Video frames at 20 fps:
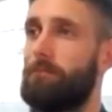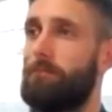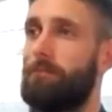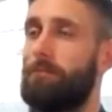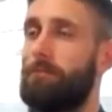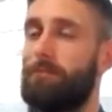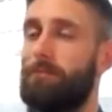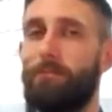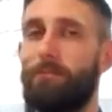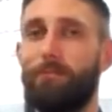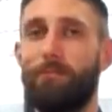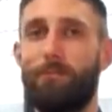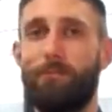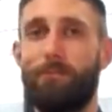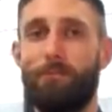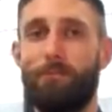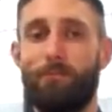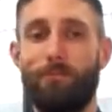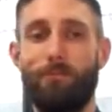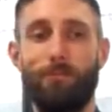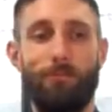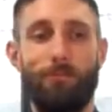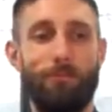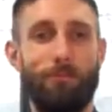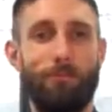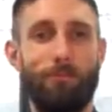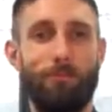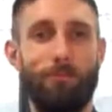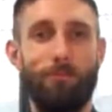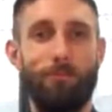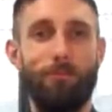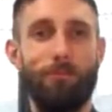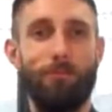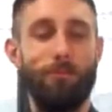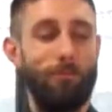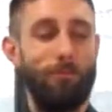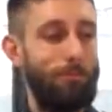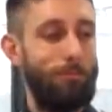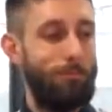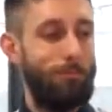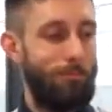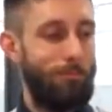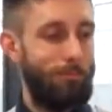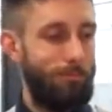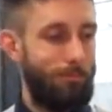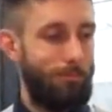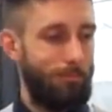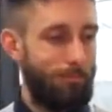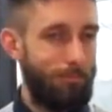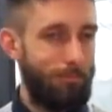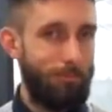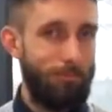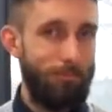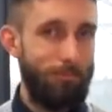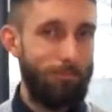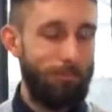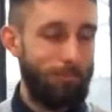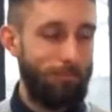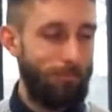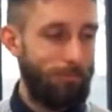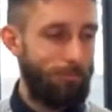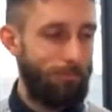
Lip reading: No words are spoken by the person on screen.